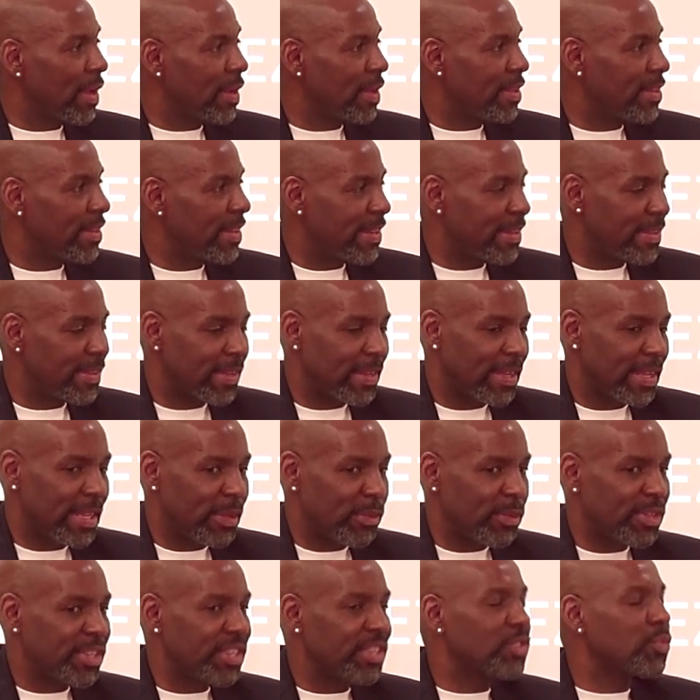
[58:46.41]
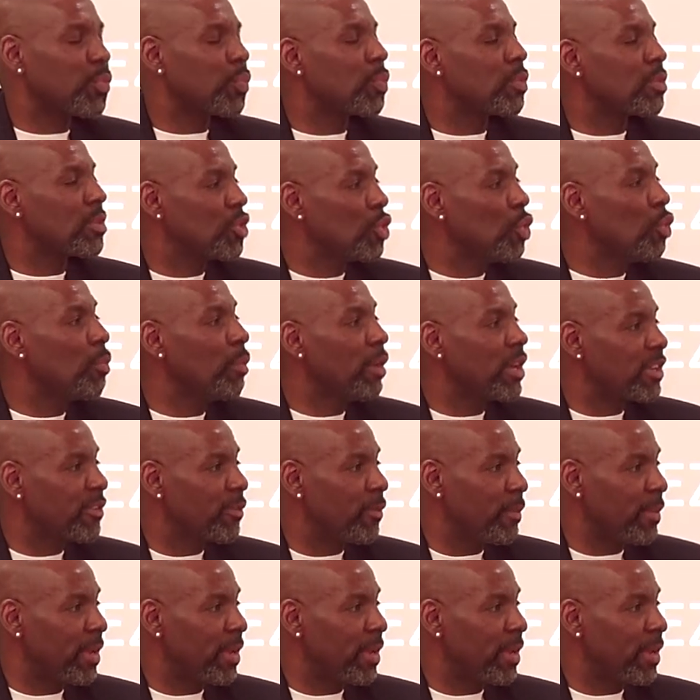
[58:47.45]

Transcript: because it was just too much